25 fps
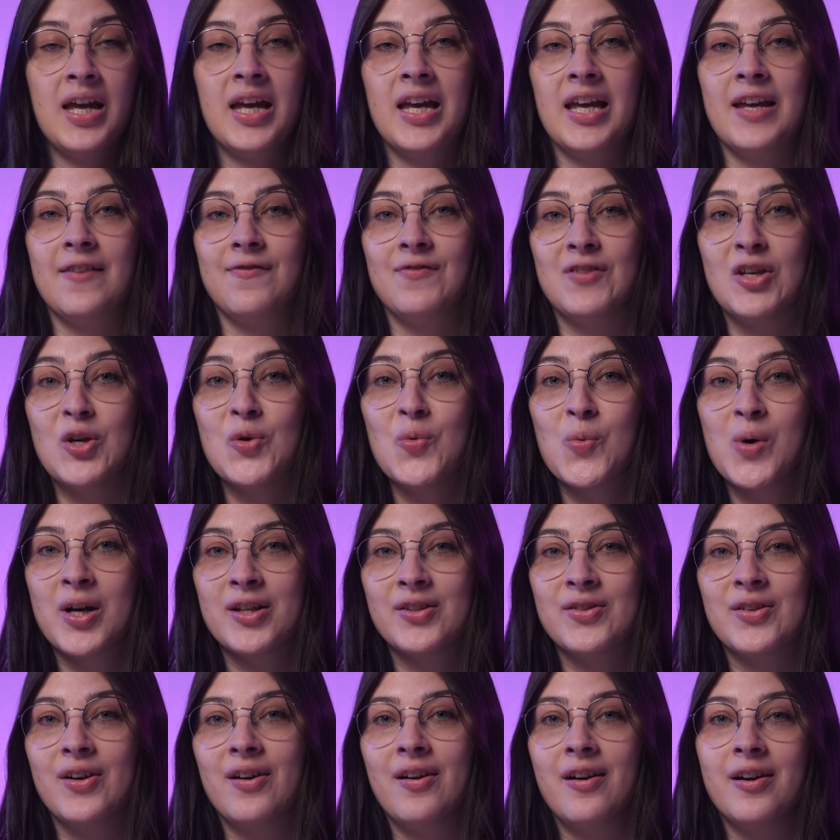If you
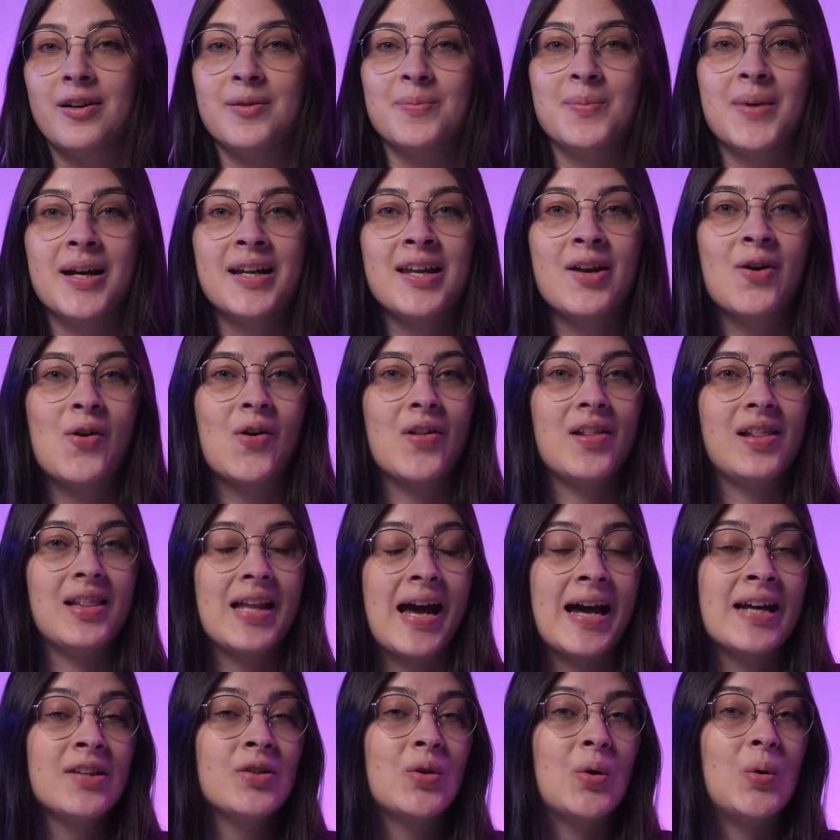want to earn money
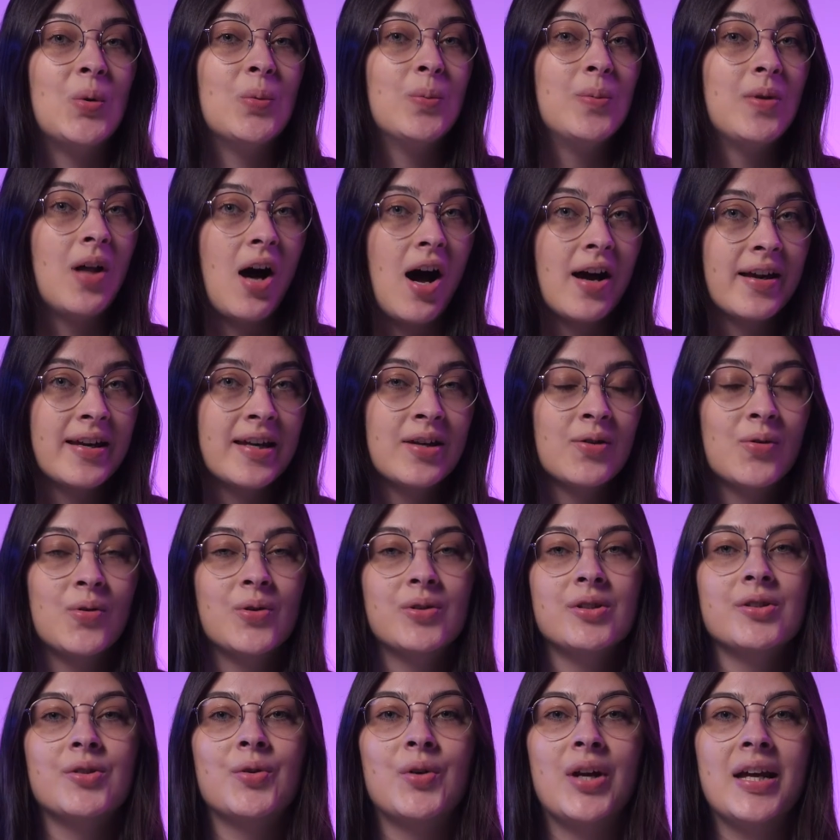online through blogging
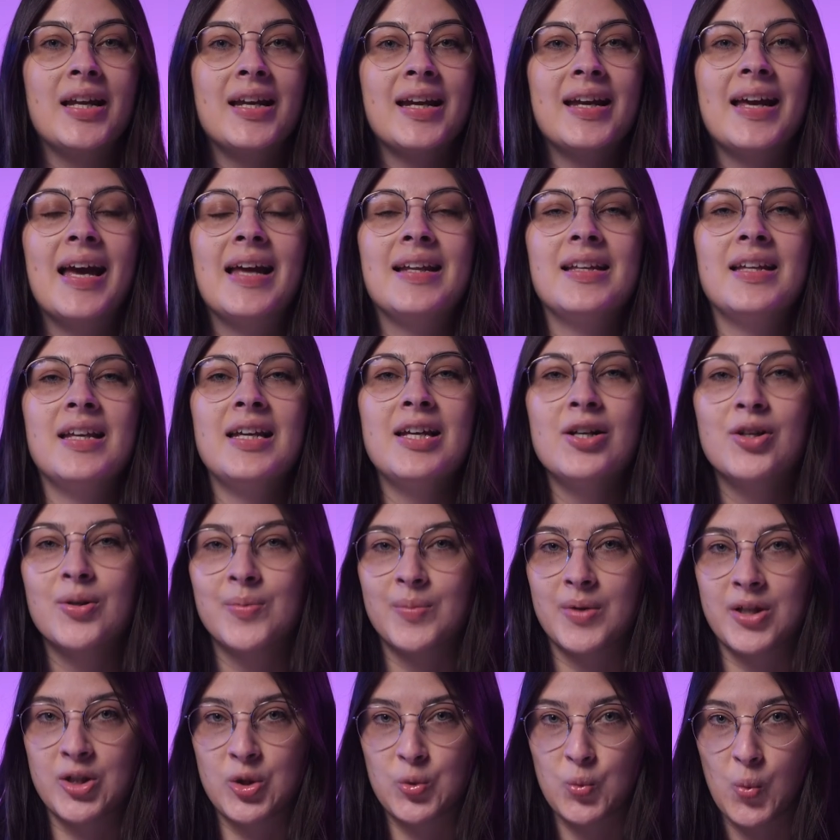or creating an
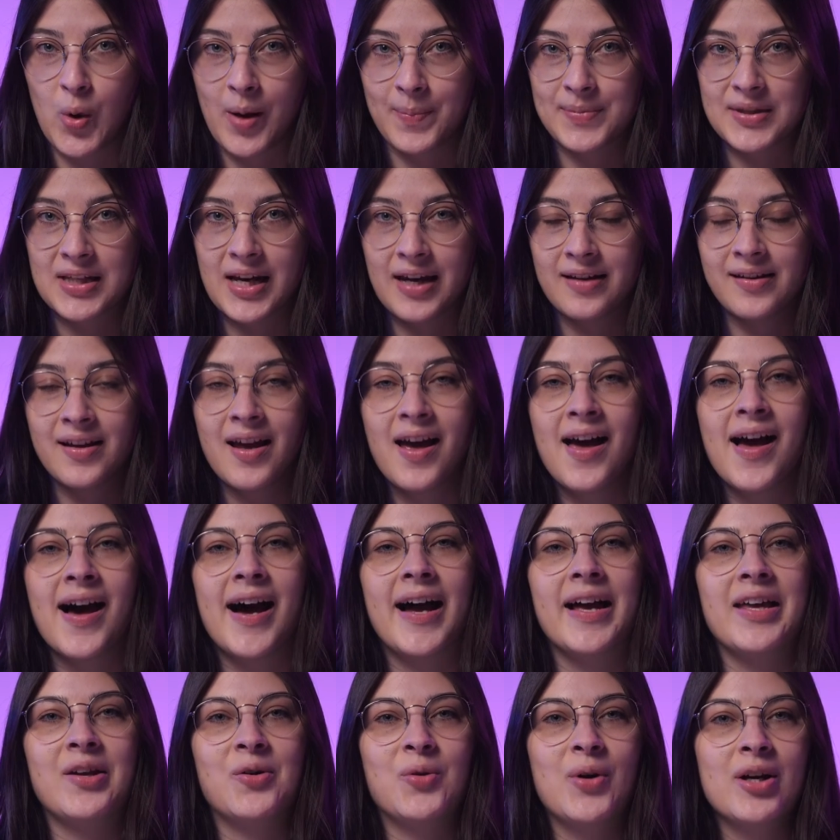e-commerce website,
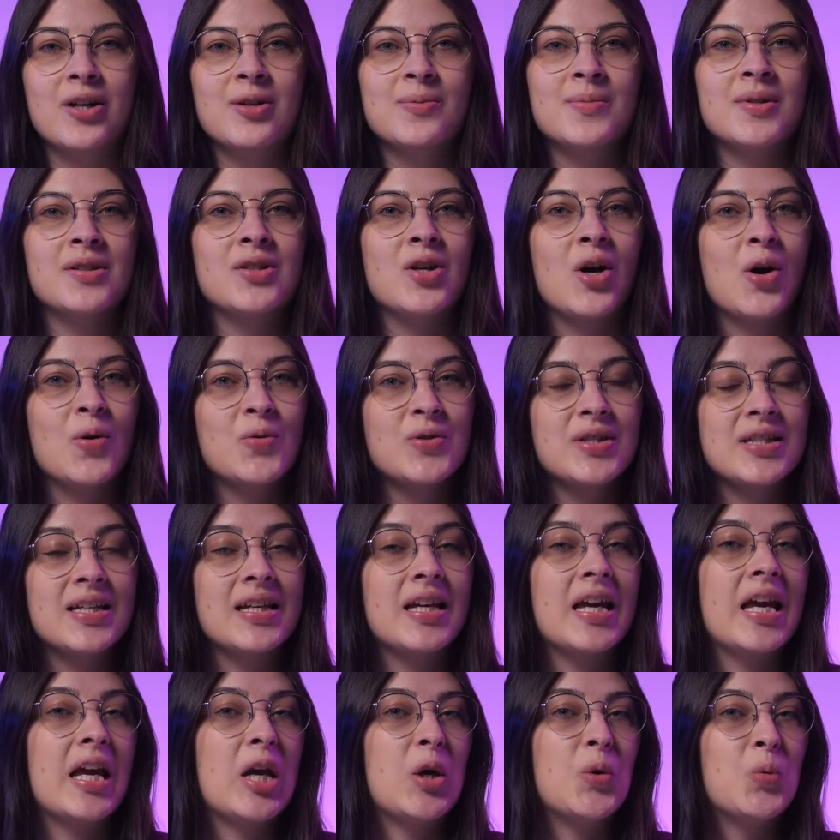I recommend
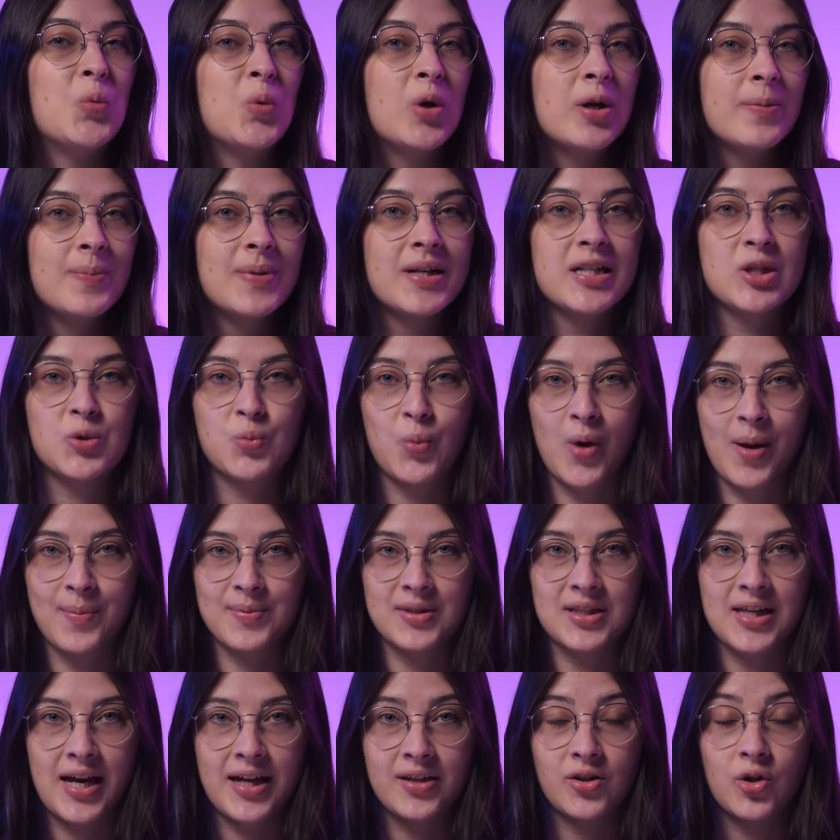hosting a WordPress
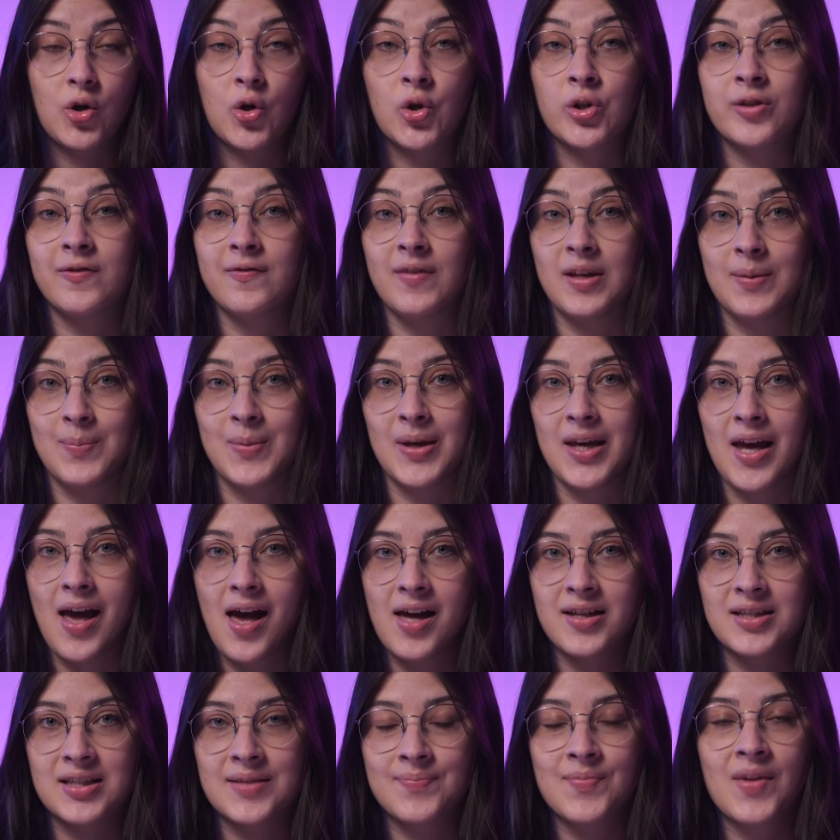website on V P
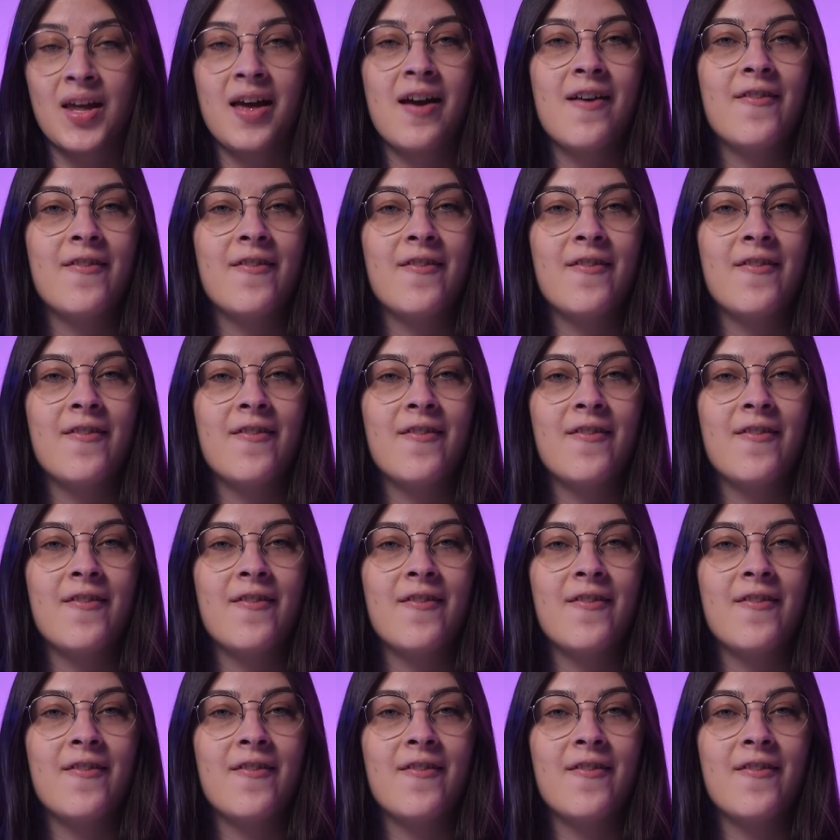S.